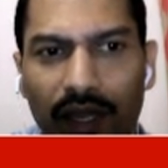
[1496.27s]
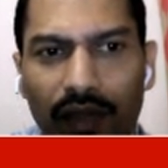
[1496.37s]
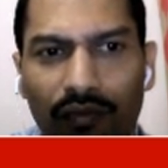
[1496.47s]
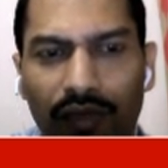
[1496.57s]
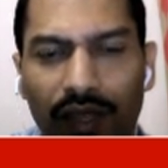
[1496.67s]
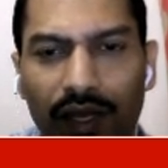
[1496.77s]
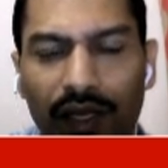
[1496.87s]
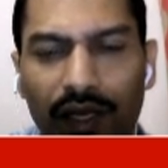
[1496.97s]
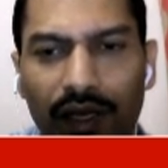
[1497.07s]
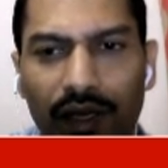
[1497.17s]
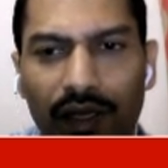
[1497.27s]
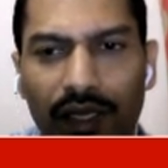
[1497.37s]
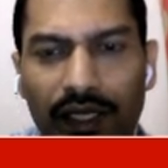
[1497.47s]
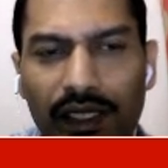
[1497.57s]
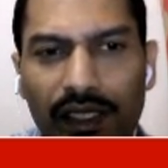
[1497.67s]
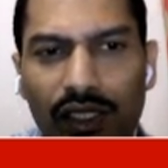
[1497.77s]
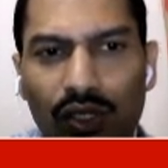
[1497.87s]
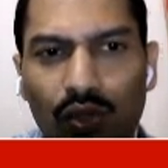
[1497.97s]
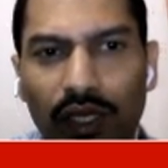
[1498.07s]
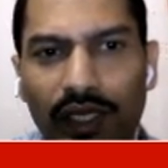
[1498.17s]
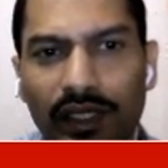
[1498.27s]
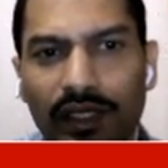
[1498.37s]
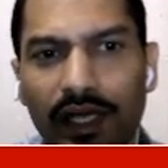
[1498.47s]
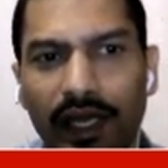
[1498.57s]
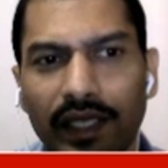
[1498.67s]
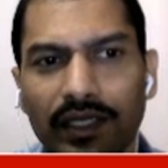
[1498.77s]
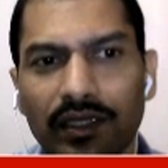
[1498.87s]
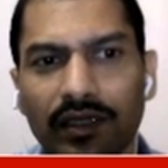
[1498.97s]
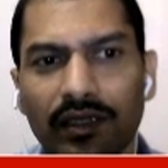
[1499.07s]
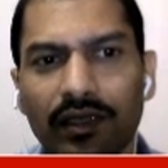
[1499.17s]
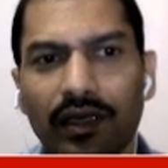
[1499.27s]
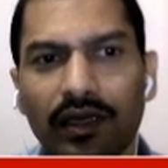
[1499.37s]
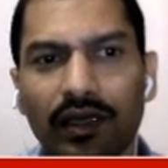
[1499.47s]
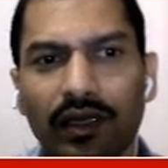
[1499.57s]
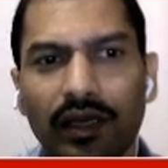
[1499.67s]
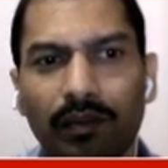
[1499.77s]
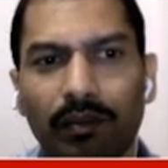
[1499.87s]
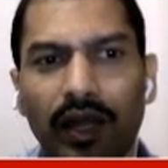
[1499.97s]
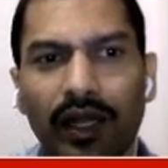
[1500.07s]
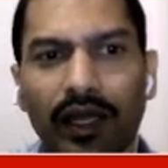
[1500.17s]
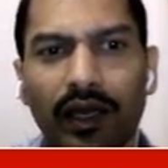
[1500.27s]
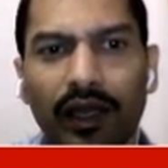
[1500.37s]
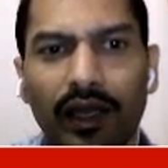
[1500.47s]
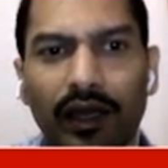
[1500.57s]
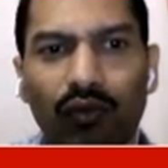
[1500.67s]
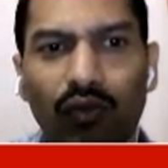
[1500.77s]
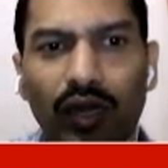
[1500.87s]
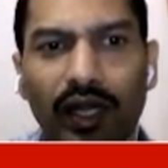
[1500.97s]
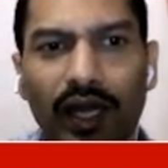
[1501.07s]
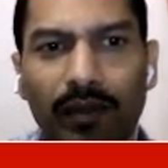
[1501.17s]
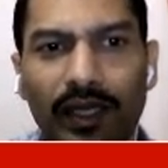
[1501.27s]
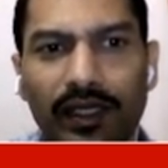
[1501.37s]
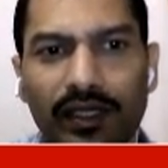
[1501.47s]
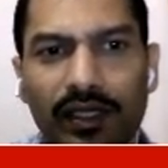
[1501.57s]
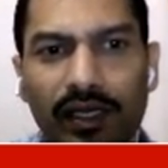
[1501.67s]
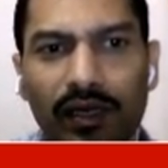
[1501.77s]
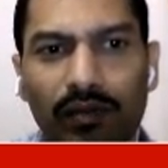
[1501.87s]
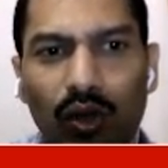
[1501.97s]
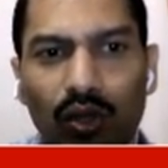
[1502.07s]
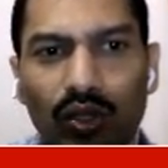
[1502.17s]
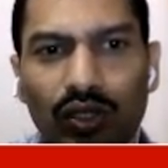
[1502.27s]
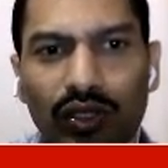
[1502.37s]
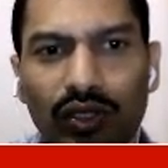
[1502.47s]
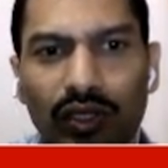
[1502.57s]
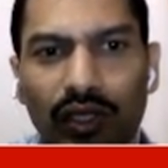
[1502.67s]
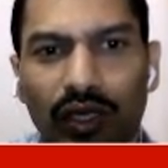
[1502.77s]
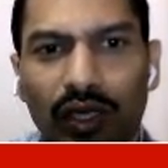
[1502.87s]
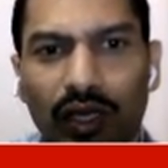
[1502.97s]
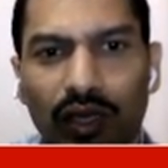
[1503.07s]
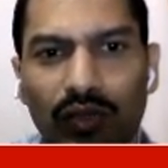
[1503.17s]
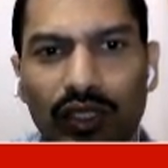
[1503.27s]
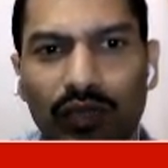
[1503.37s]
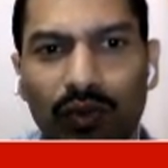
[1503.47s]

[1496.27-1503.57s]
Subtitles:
We discuss today's lecture in a particle in one dimension box, which